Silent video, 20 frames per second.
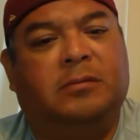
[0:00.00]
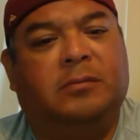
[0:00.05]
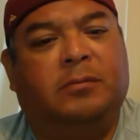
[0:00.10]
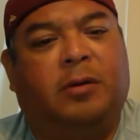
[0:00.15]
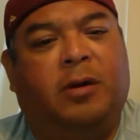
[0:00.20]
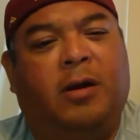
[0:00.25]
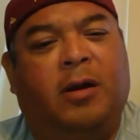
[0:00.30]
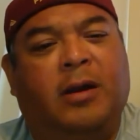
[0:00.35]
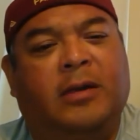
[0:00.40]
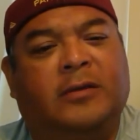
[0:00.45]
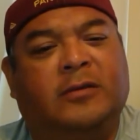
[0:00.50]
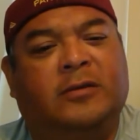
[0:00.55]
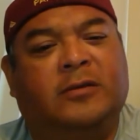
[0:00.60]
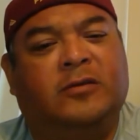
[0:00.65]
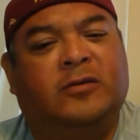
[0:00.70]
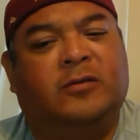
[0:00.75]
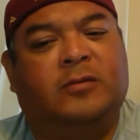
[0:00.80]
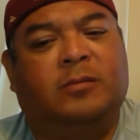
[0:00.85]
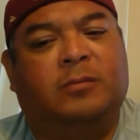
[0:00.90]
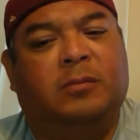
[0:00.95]
probably
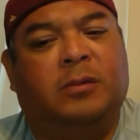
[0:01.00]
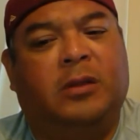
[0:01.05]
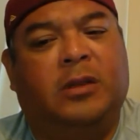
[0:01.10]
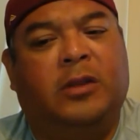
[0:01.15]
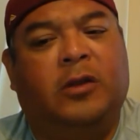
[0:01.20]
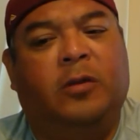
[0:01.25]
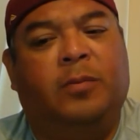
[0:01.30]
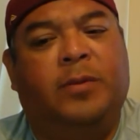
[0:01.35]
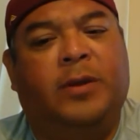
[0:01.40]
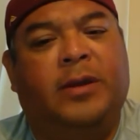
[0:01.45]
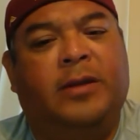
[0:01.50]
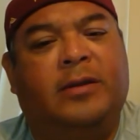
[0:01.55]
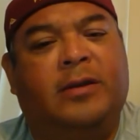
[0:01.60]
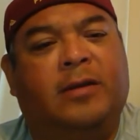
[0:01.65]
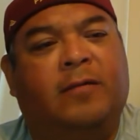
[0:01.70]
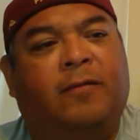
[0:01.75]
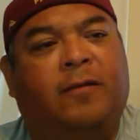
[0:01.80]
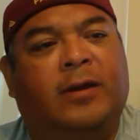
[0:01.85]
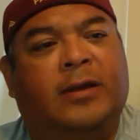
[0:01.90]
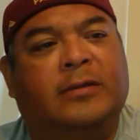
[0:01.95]
just a little bit of
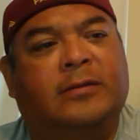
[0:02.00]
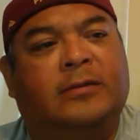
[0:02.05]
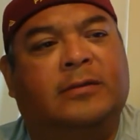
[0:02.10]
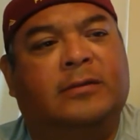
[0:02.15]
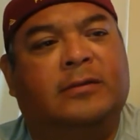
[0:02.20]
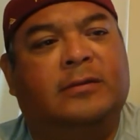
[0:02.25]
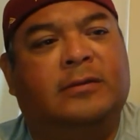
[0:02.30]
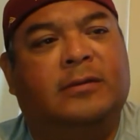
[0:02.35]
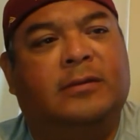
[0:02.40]
difference.